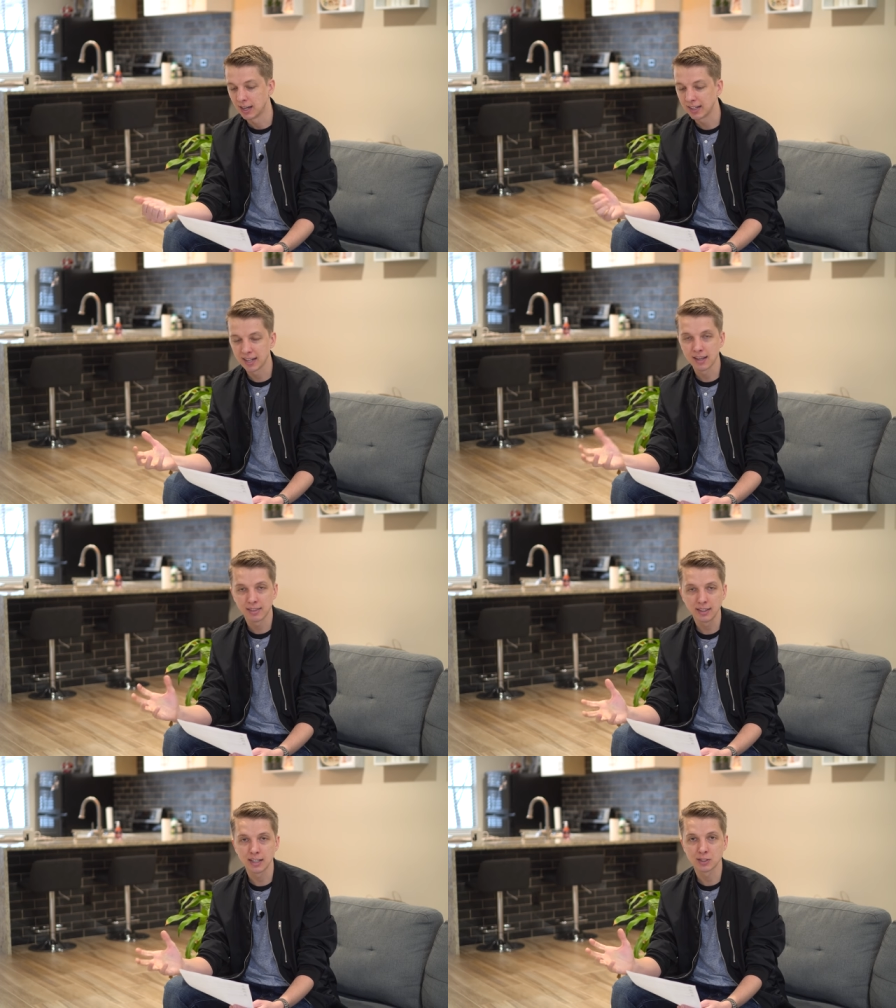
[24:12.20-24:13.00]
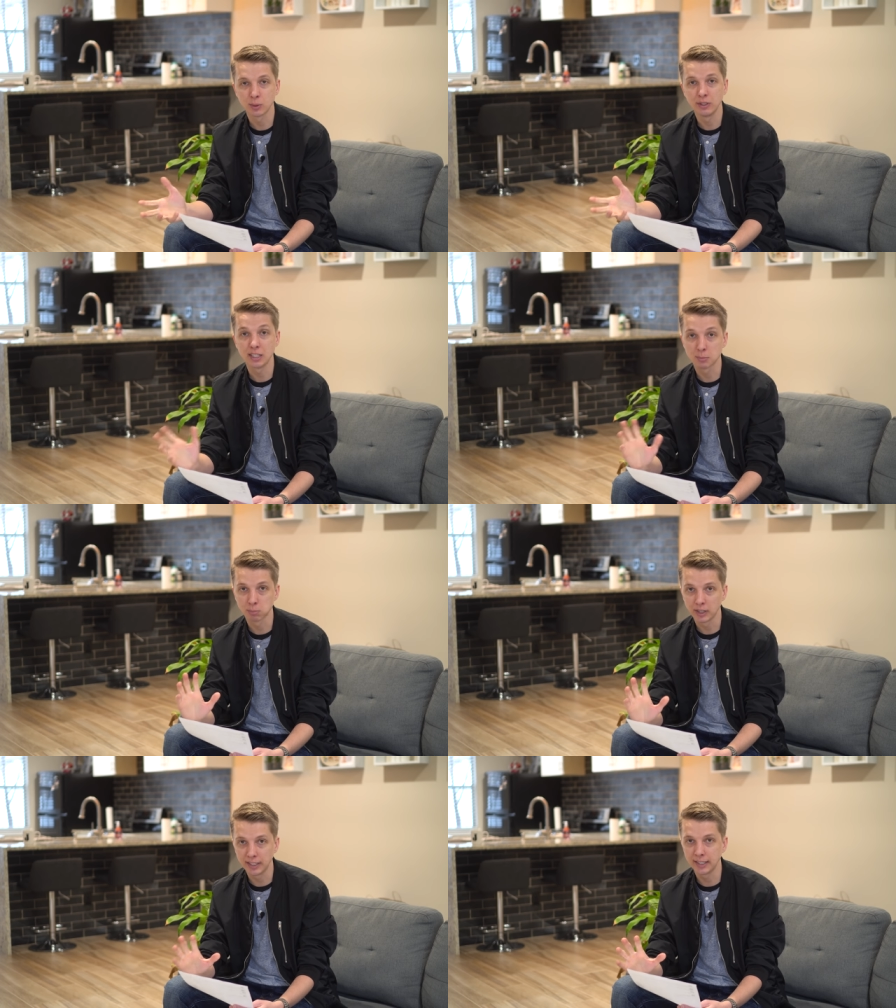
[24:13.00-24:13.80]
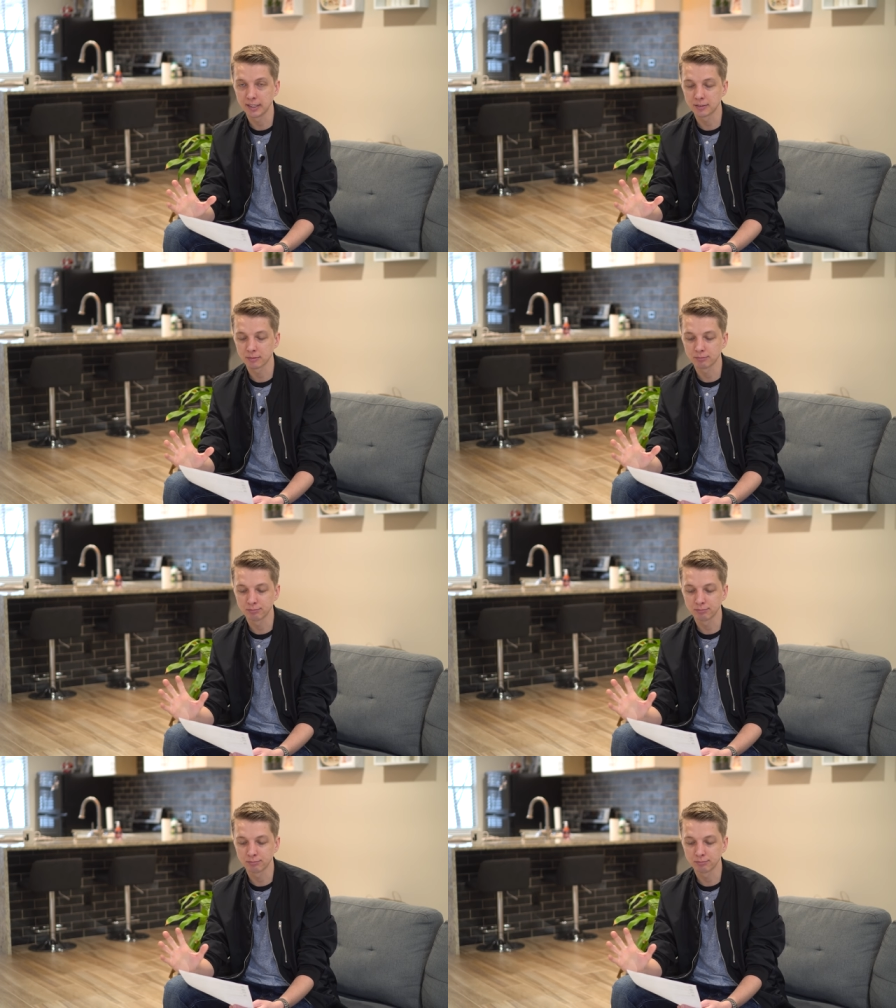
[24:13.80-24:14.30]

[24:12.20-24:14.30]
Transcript: again, I think that Sony is playing it